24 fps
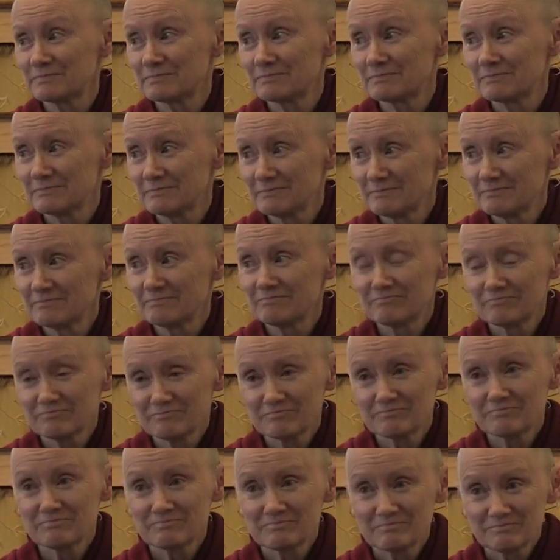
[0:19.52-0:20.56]

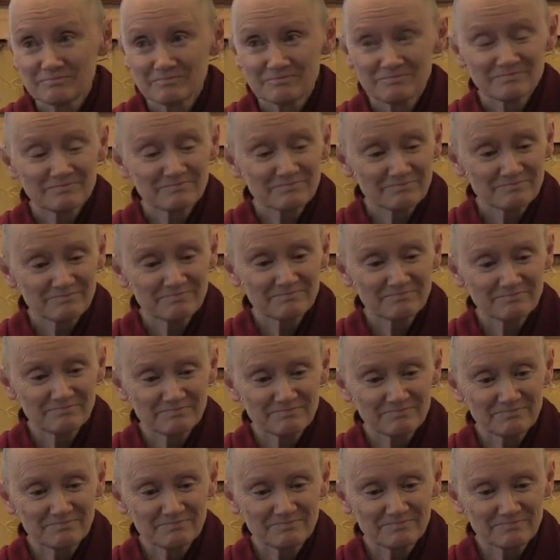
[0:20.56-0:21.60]

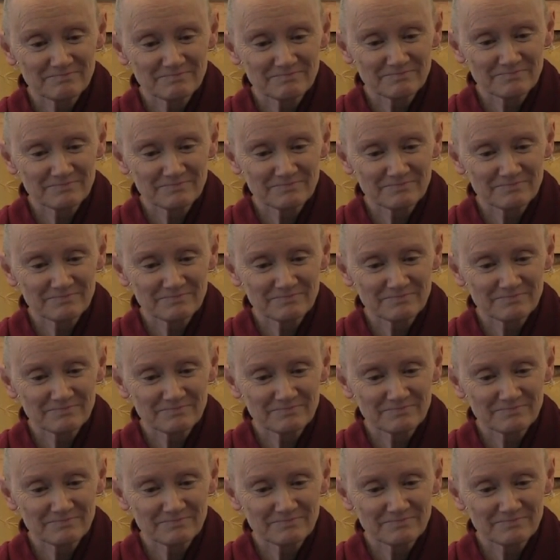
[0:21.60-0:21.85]
(no one is talking)